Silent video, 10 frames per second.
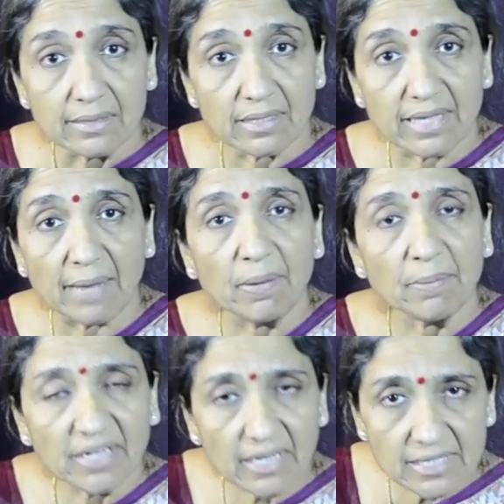The Da Pa
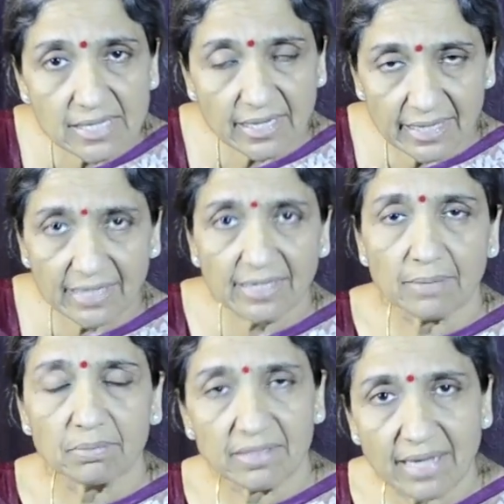Ma Garisa again
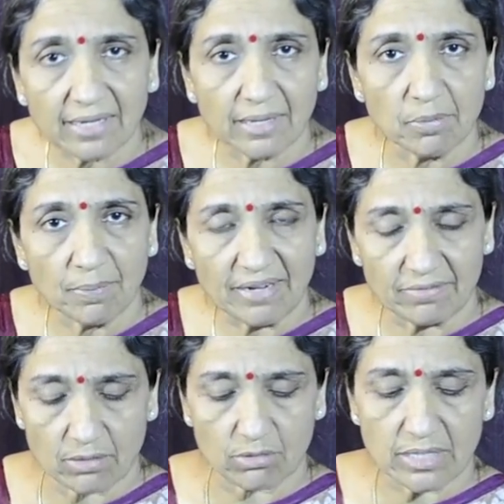the Da can be played
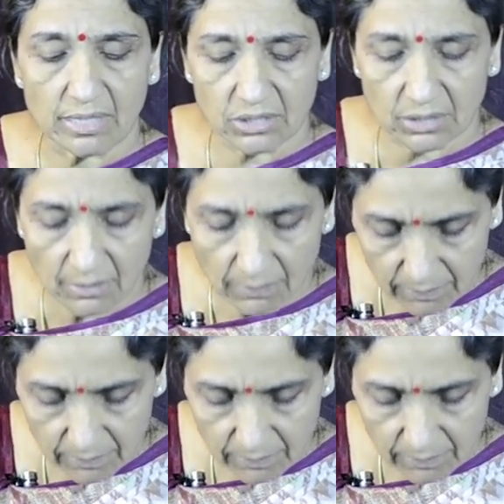with an oscillation.